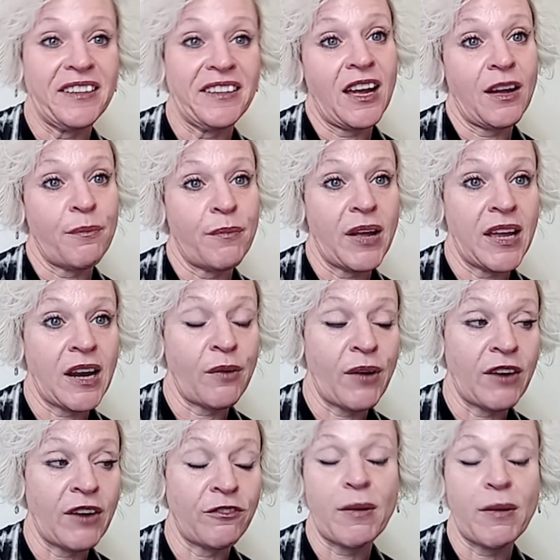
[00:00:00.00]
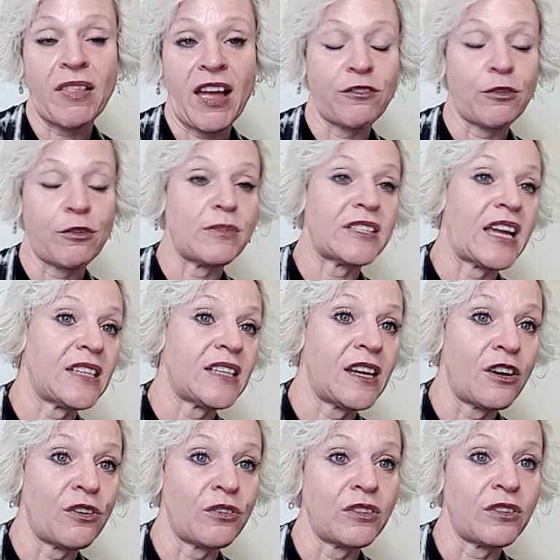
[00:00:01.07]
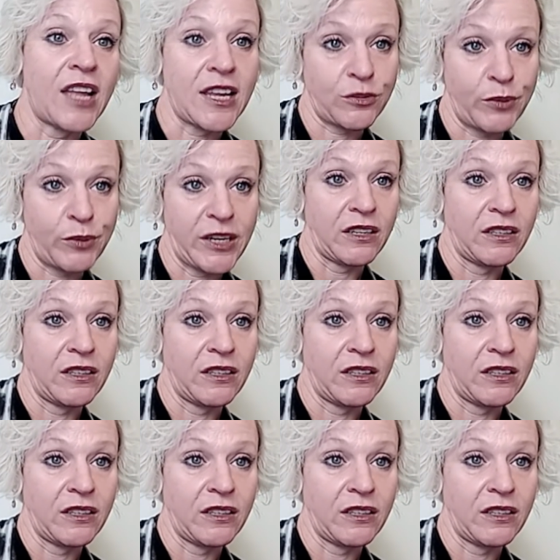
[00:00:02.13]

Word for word: And I ran for my life from San Diego last week.